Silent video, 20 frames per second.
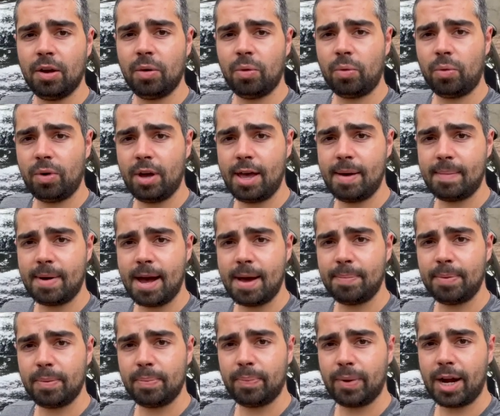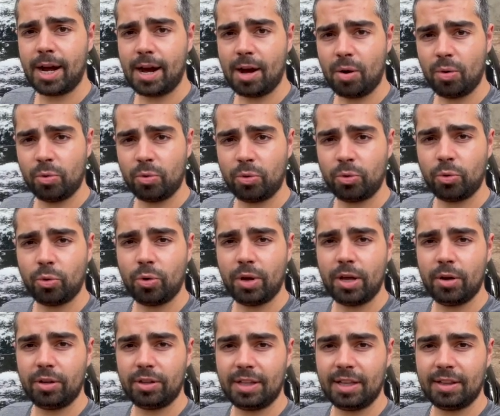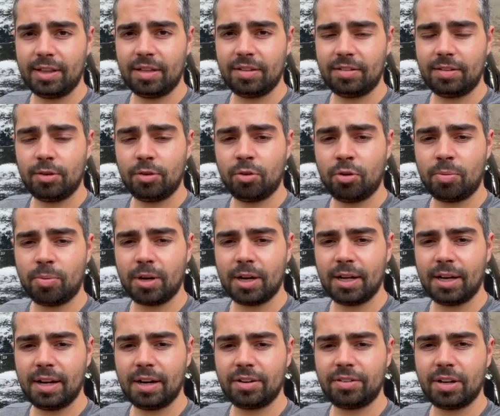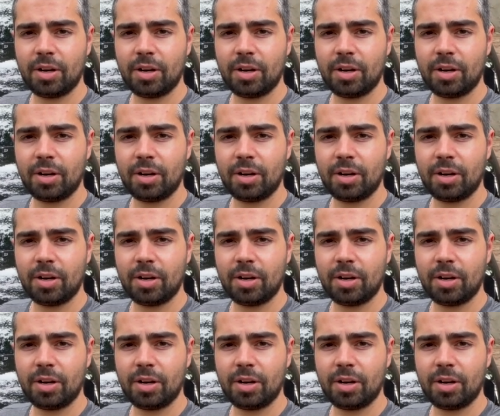remap for alcohol on the E85, as you guys already know.